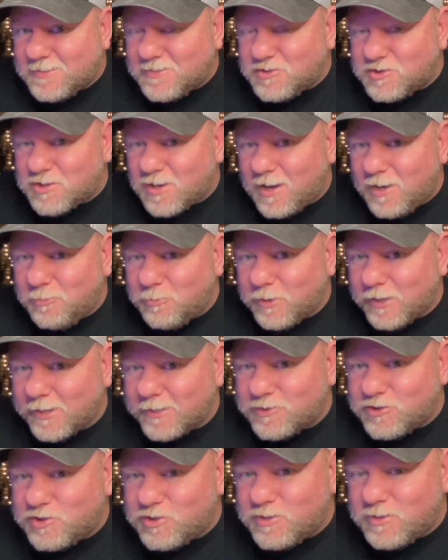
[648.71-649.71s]
John
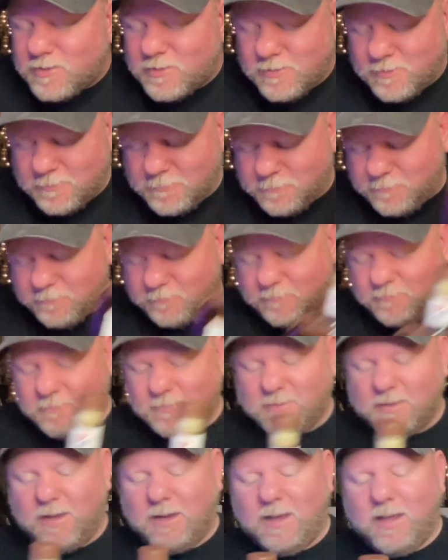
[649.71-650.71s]
Rich.
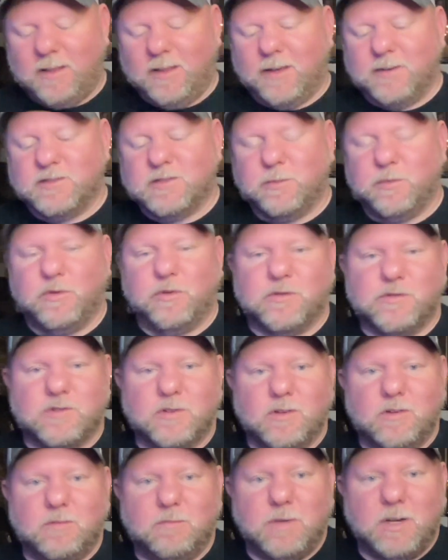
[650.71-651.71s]
I kind of like some of their
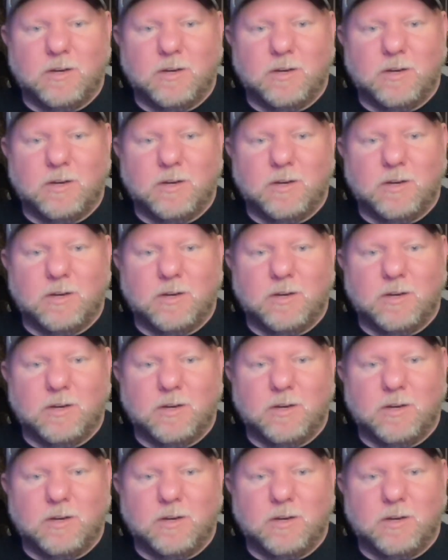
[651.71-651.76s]
stuff.